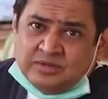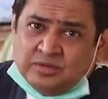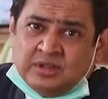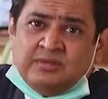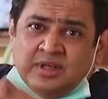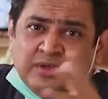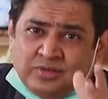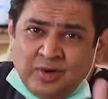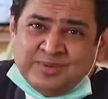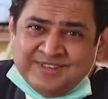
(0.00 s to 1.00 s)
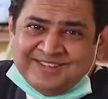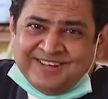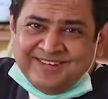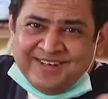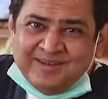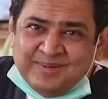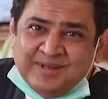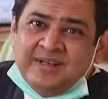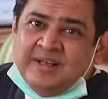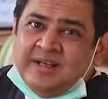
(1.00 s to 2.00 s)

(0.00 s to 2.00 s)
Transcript: So the various options are available.